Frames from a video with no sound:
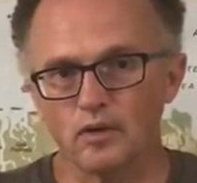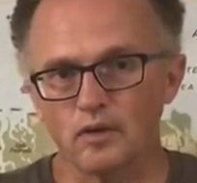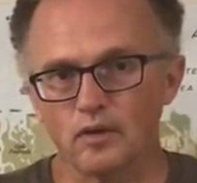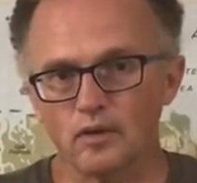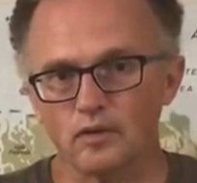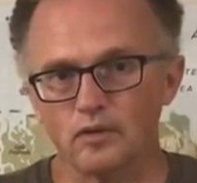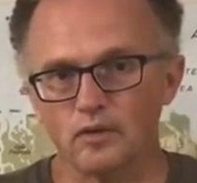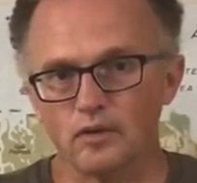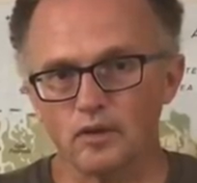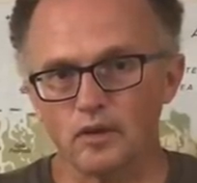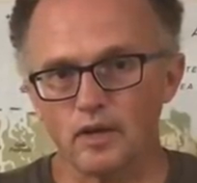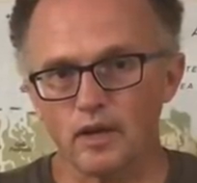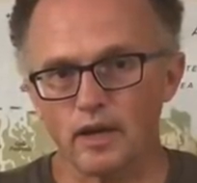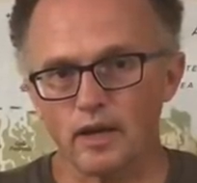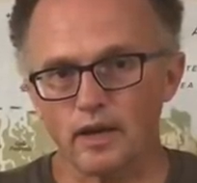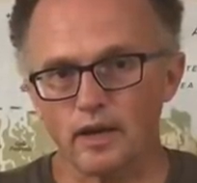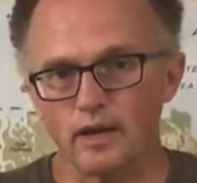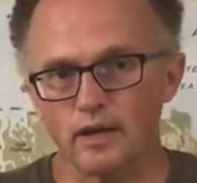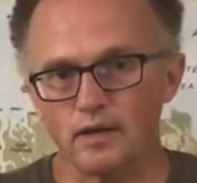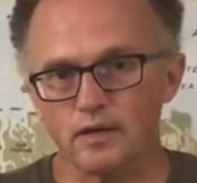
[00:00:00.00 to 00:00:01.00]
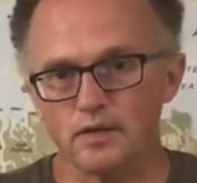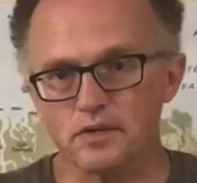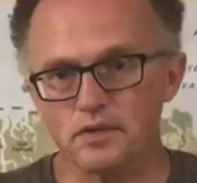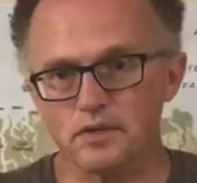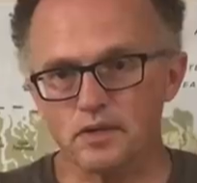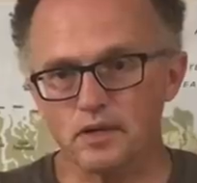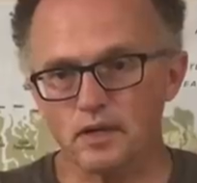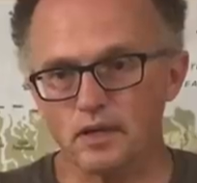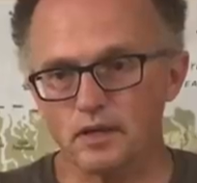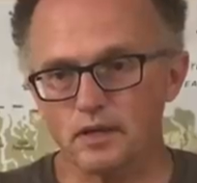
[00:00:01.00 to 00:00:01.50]
that the
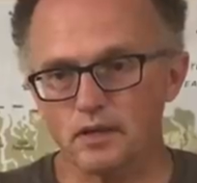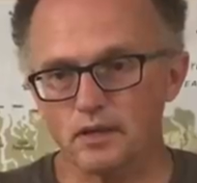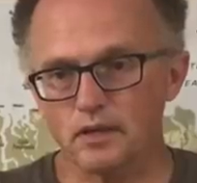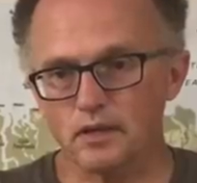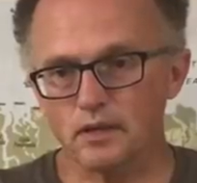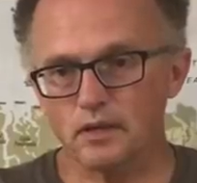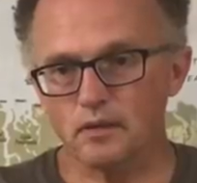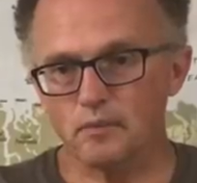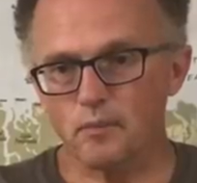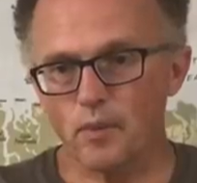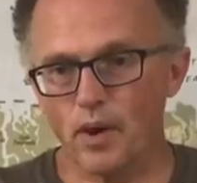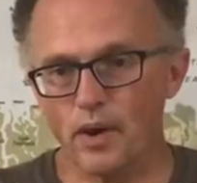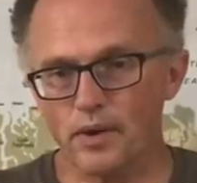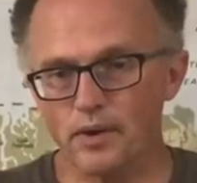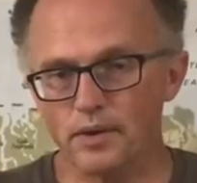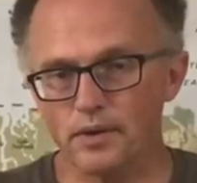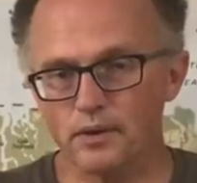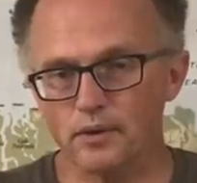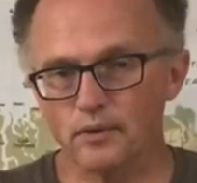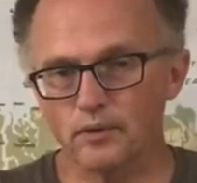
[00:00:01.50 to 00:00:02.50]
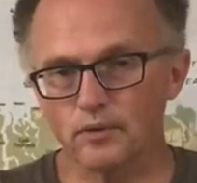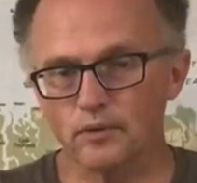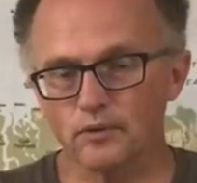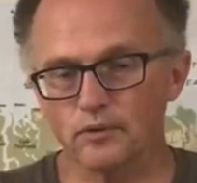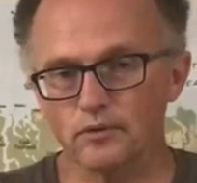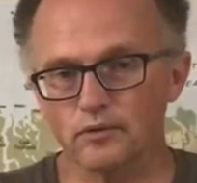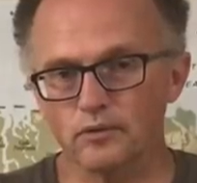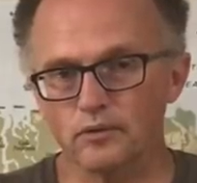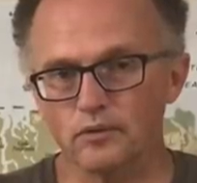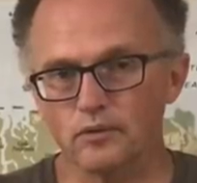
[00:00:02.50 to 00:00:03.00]
ash and the
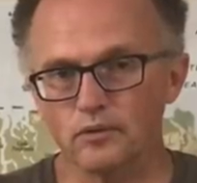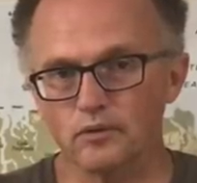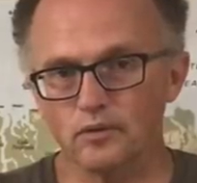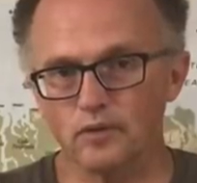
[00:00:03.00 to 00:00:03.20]
particles